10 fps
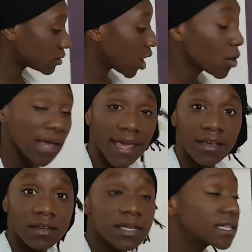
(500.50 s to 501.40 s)
Okay,
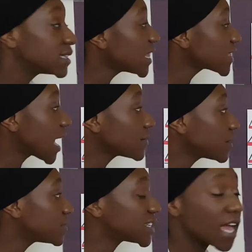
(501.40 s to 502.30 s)
let's count
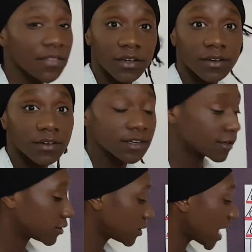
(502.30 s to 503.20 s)
them together,
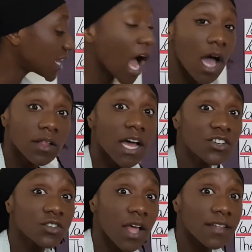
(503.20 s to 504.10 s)
and I'll
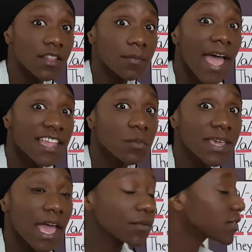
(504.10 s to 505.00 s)
underline them as we
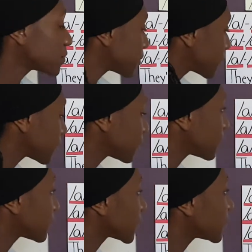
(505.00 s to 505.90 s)
count them.
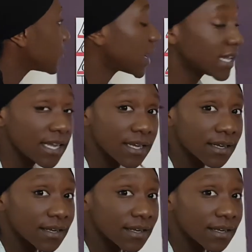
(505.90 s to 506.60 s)
Ready?